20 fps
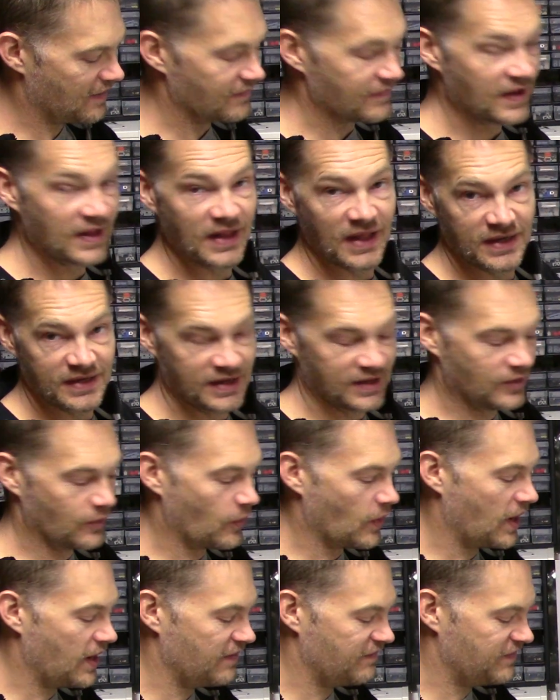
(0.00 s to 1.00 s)
Collected
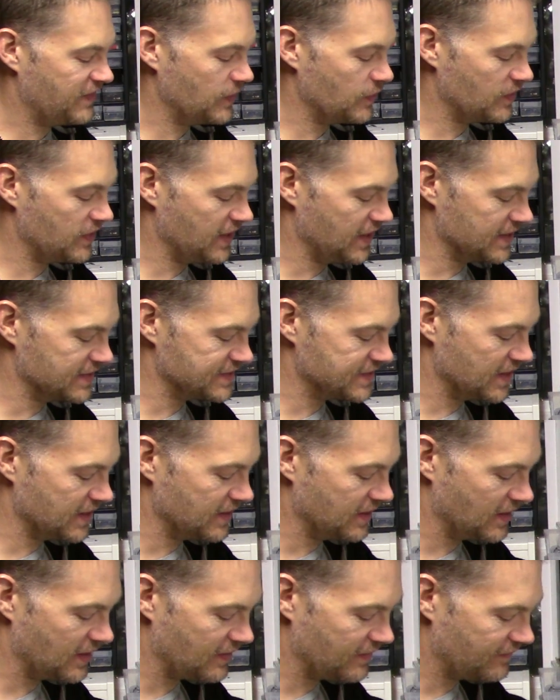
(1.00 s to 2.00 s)
quite a few of these,
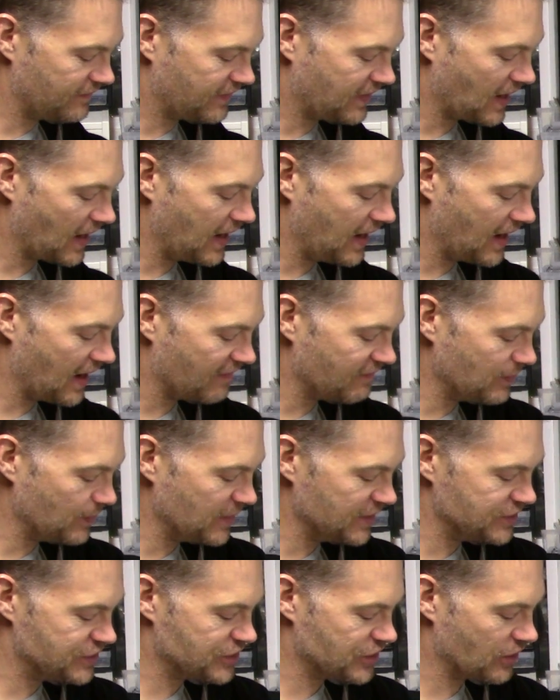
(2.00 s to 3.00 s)
and I kind of haven't
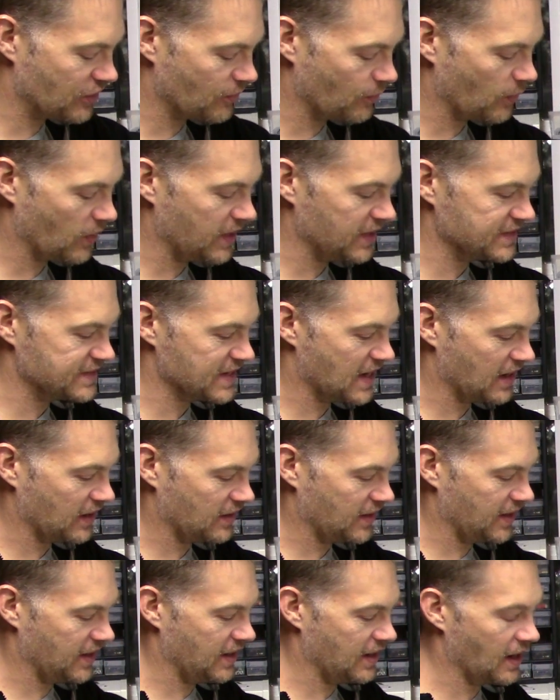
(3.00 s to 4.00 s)
been sure what
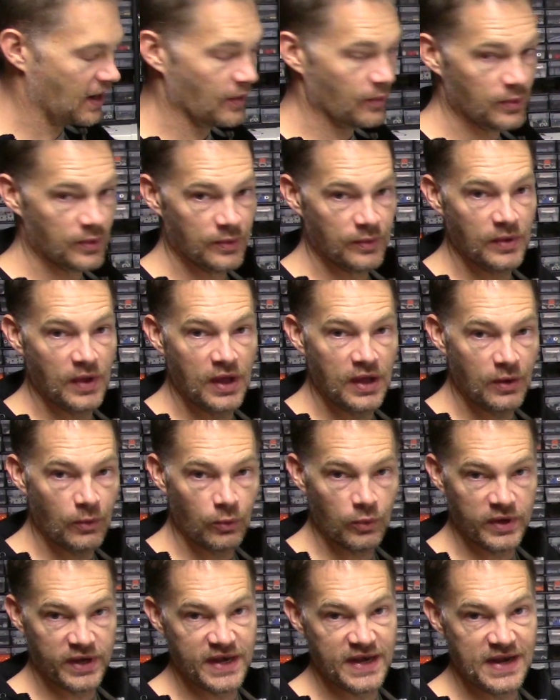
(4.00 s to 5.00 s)
exactly I
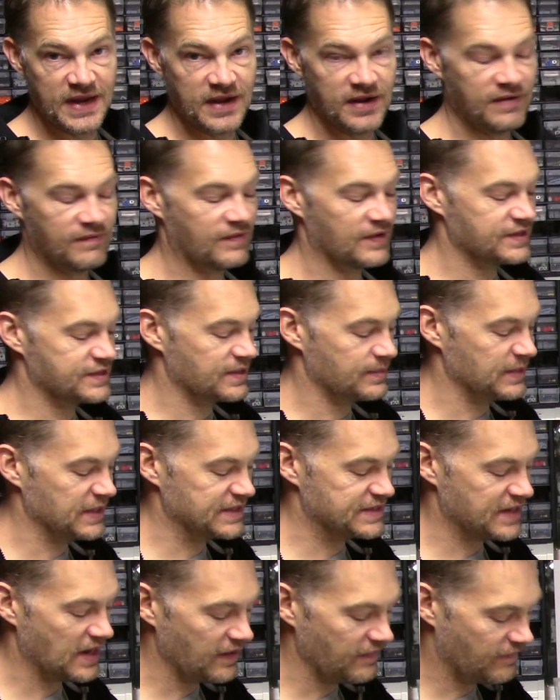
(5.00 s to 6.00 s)
would need for some of
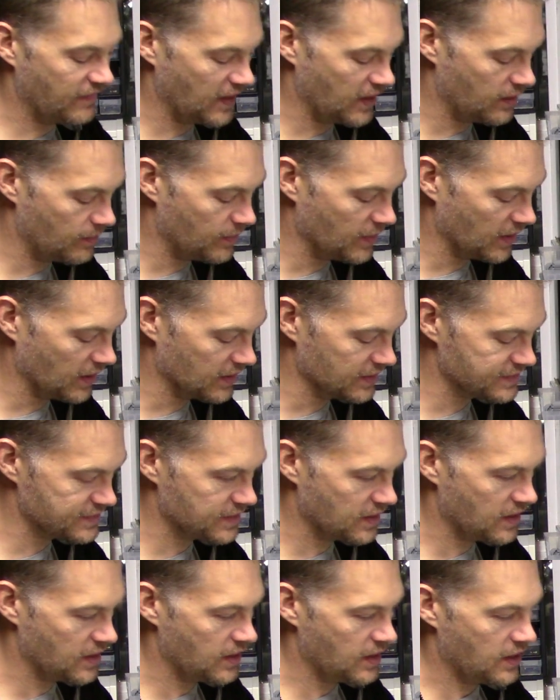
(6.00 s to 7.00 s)
these TIE fighter builds.
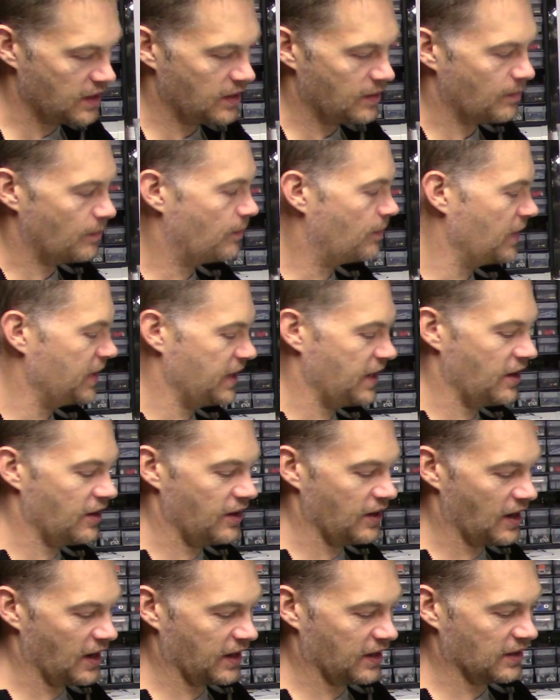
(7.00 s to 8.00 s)
But
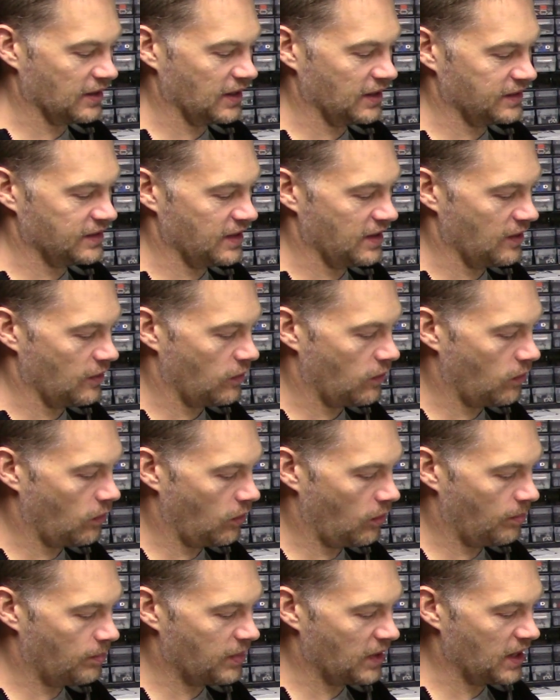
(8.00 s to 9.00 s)
here I collected a
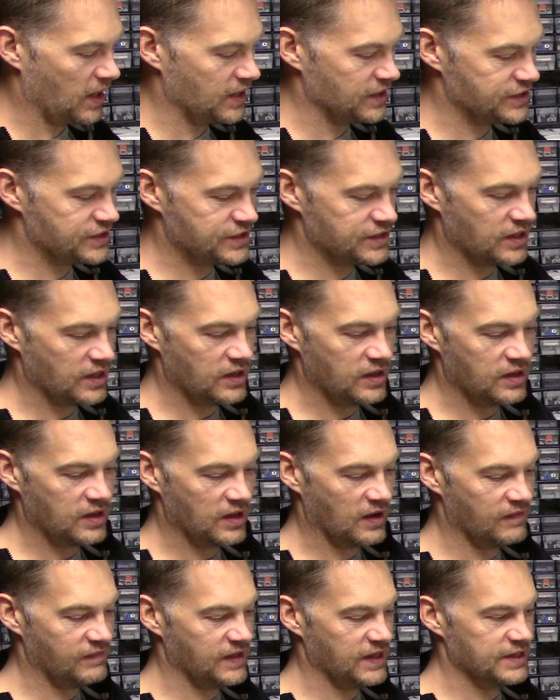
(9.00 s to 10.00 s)
whole bunch
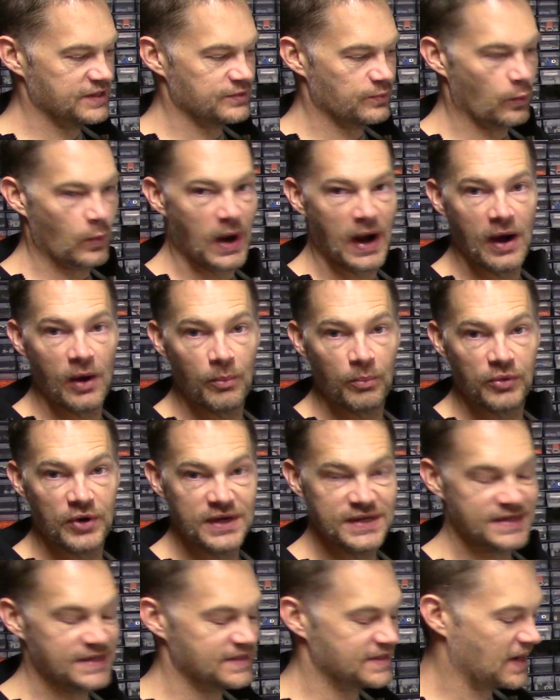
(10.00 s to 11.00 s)
of these round
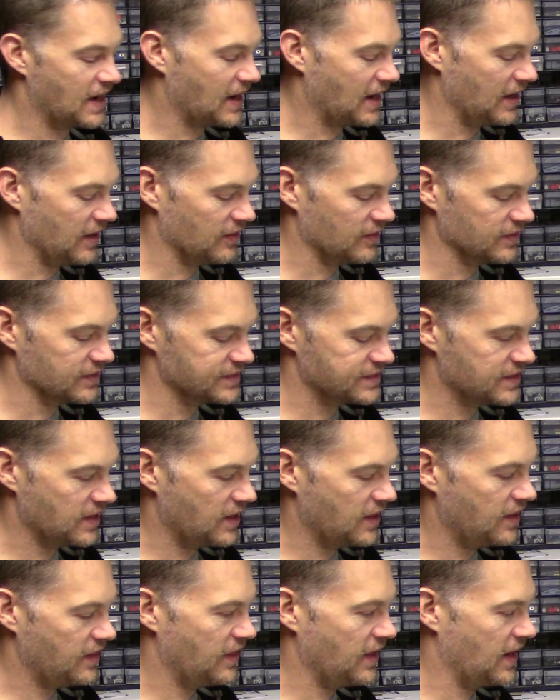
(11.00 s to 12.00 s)
printed tiles
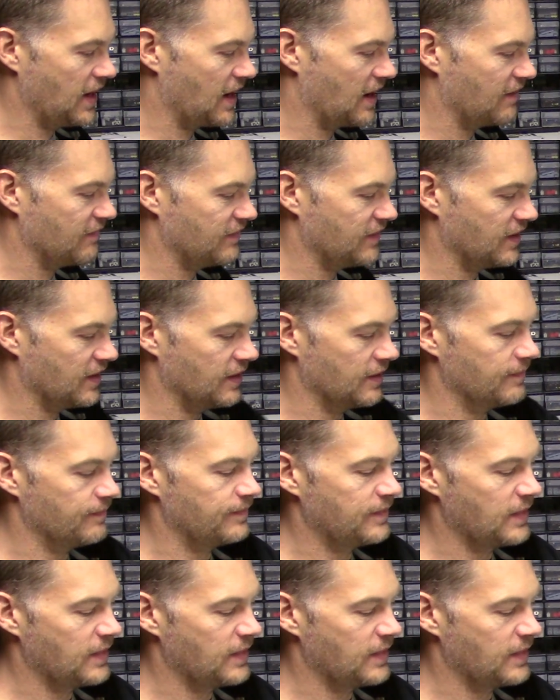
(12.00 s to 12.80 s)
that have the